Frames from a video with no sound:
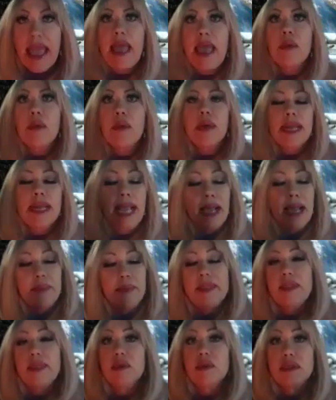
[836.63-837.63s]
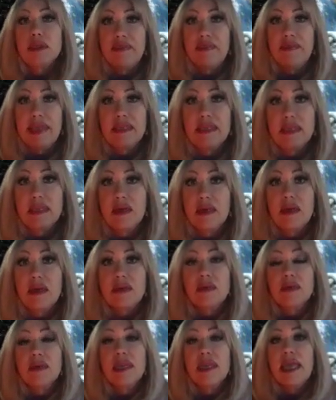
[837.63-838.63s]
And what happened? There was
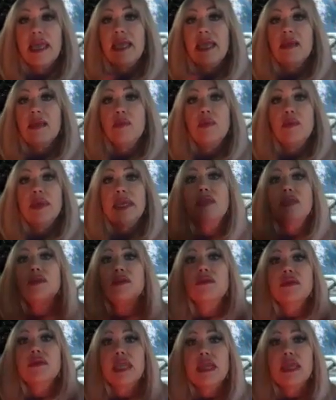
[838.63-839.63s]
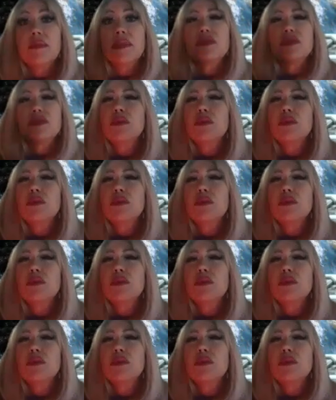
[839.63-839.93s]
fentanyl, cocaine, weed, you name it.